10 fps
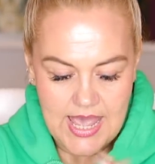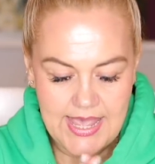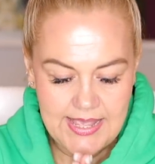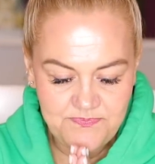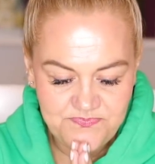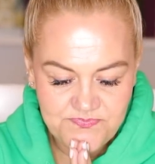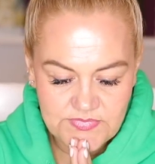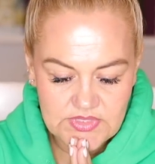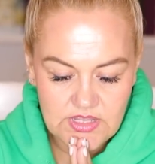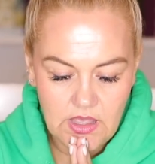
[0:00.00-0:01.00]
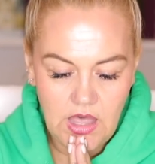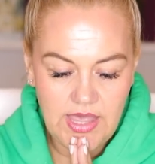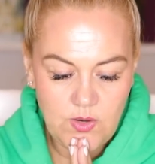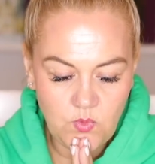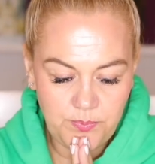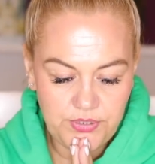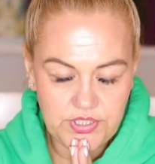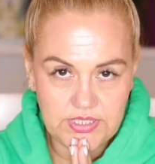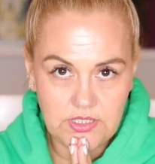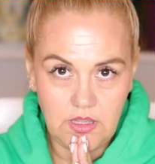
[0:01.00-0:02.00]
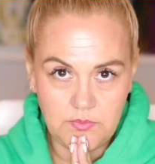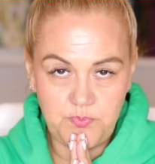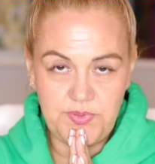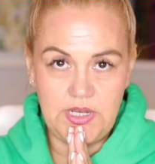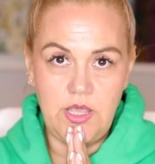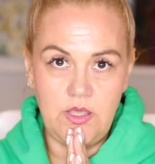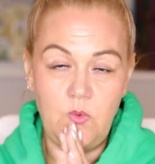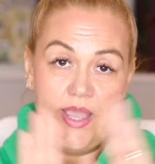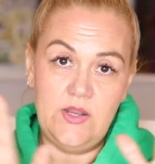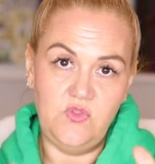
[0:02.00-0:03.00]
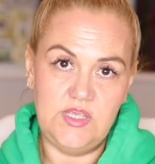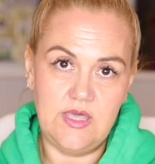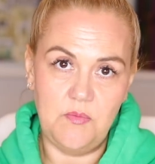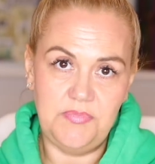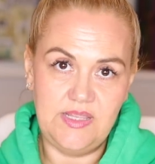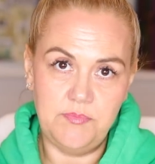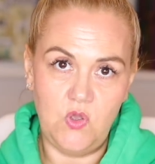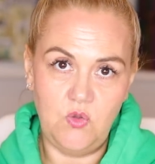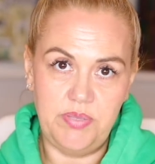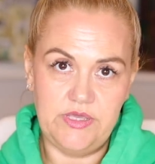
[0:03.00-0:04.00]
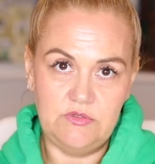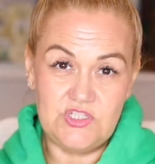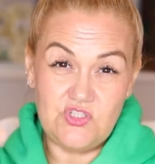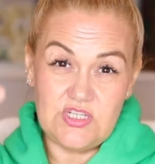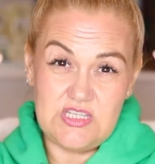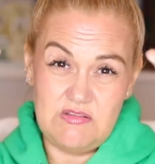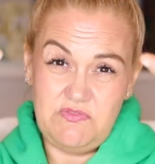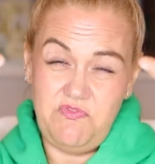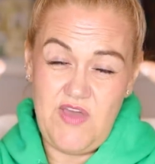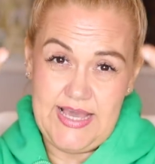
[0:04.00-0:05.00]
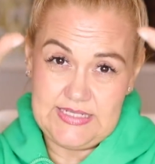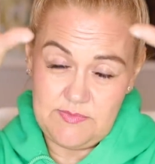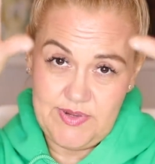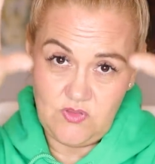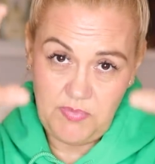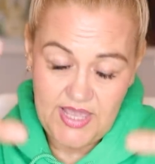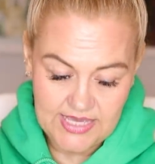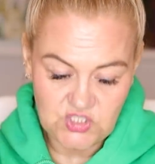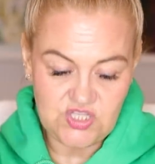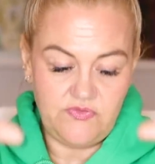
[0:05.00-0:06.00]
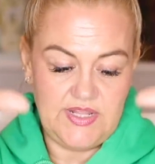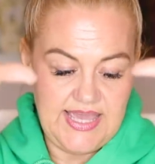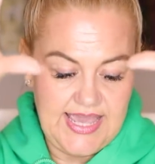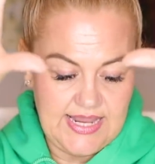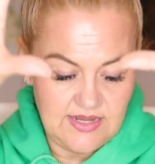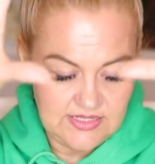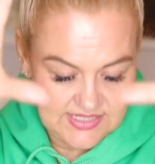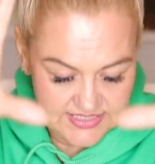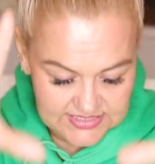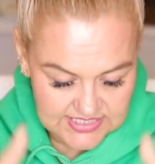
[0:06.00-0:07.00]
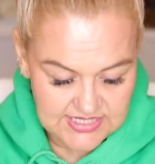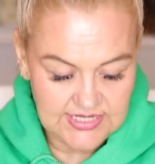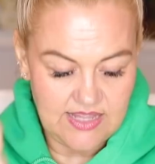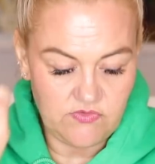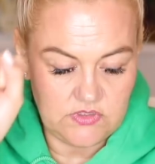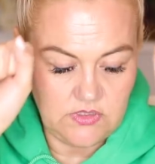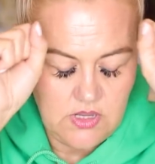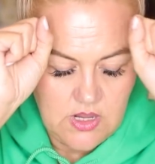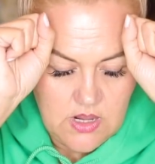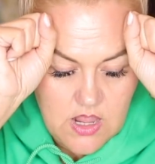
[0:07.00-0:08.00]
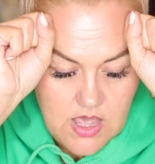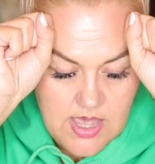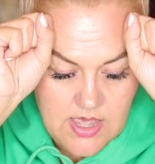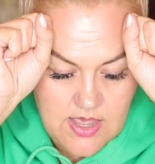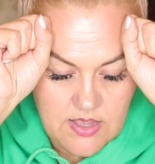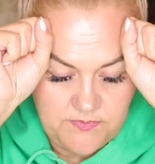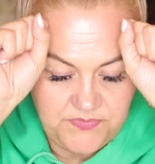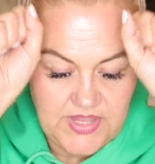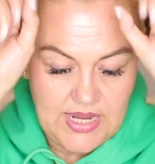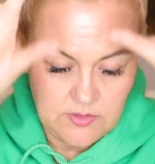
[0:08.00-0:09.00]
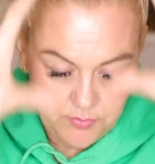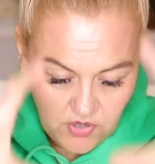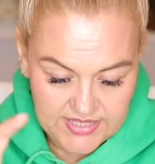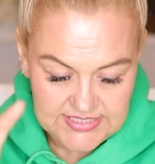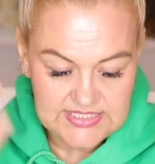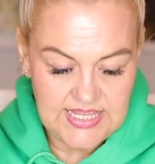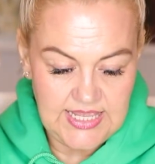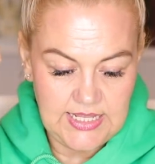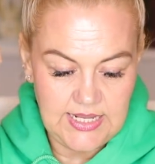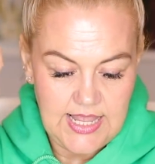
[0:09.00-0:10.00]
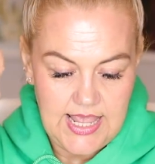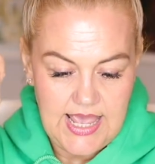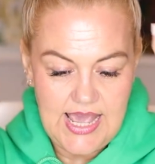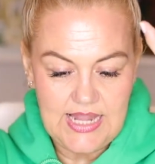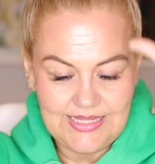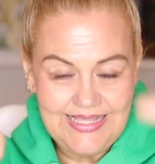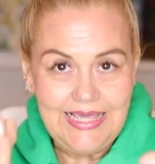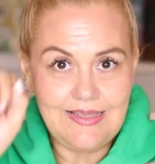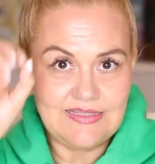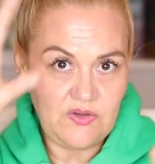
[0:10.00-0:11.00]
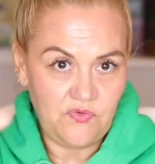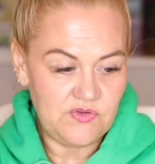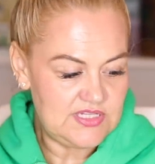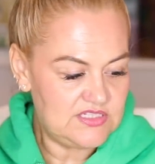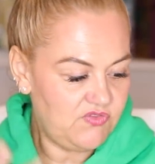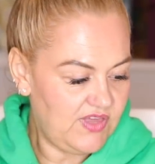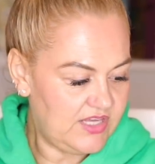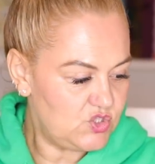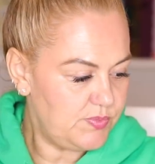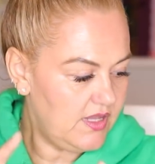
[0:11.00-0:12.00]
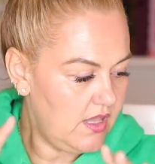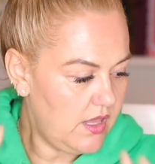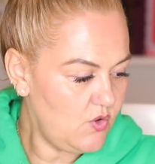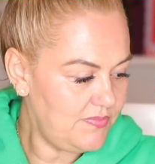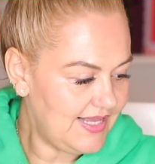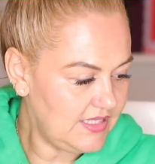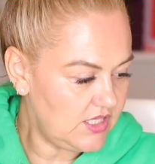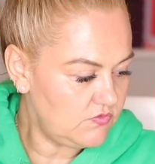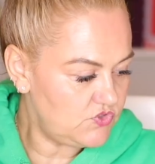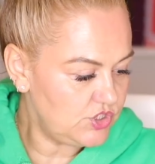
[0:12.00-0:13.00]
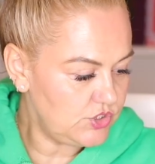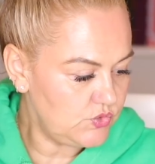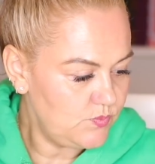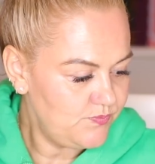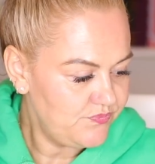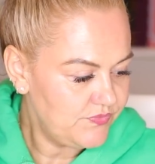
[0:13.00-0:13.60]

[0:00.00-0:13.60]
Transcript: Um, I will put below and on the accompanying blog post just those facts about the pH level again and the acidic level um, and the pricing and the key differences of each. But I hope that gives you